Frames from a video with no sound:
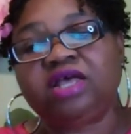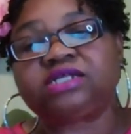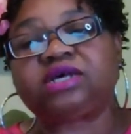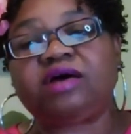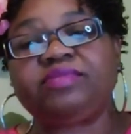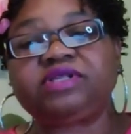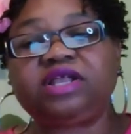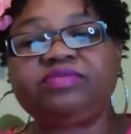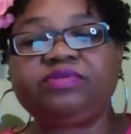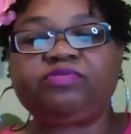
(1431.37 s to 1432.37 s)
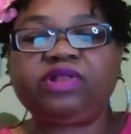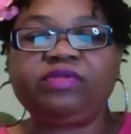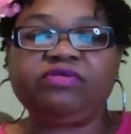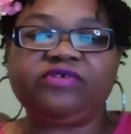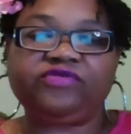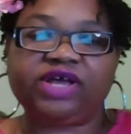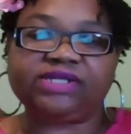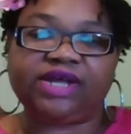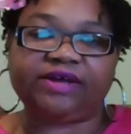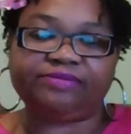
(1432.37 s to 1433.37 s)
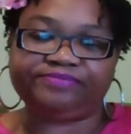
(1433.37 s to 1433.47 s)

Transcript: So I'm let me let me rephrase that.